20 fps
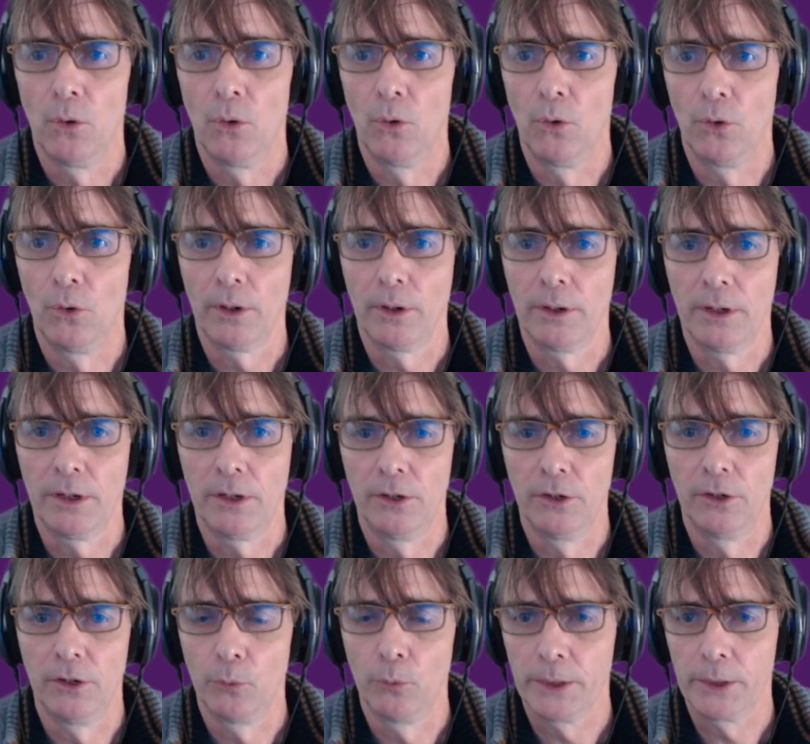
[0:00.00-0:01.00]
or in
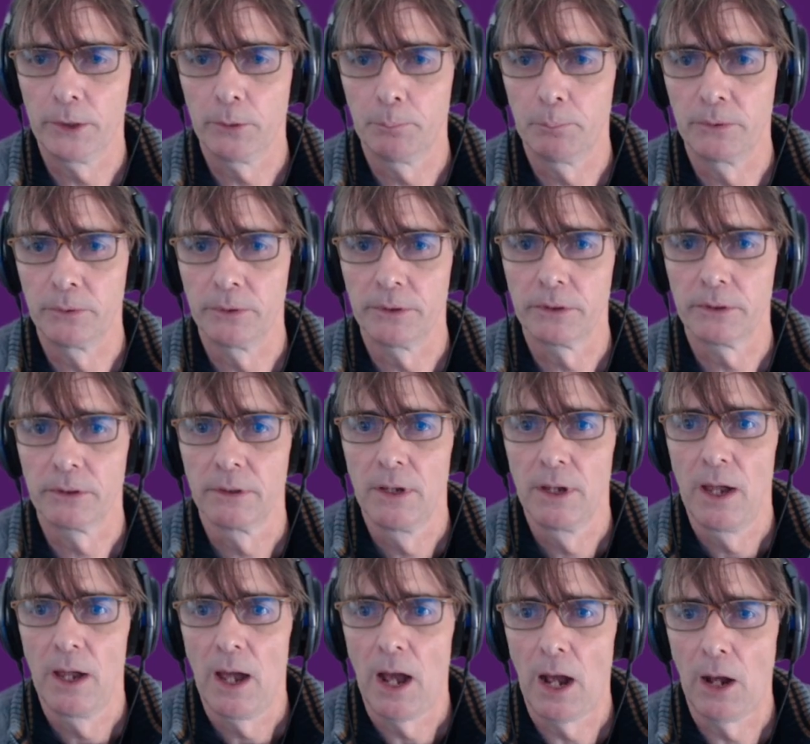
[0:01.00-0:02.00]
another way to put it,
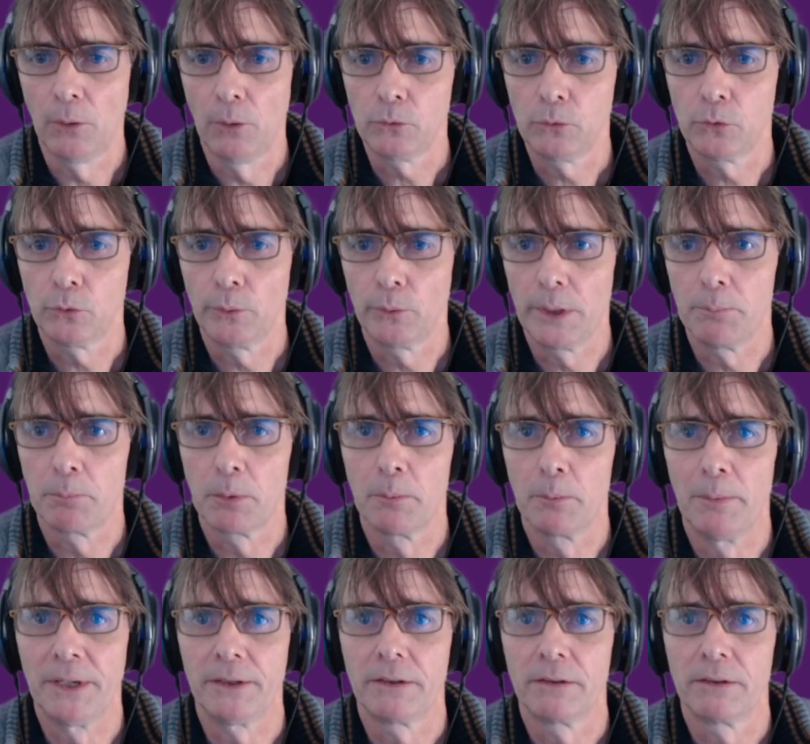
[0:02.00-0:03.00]
how to
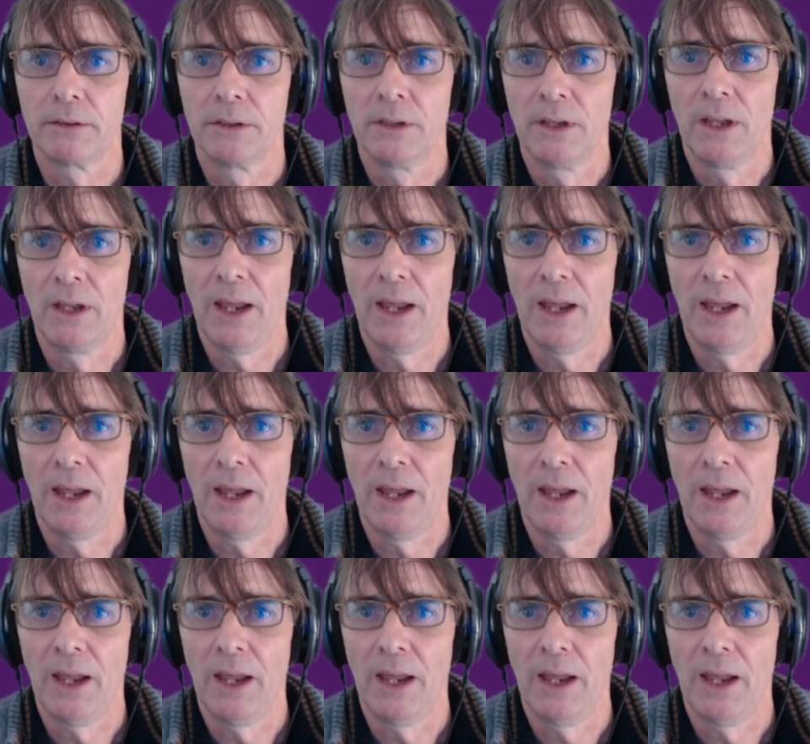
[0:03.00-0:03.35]
implement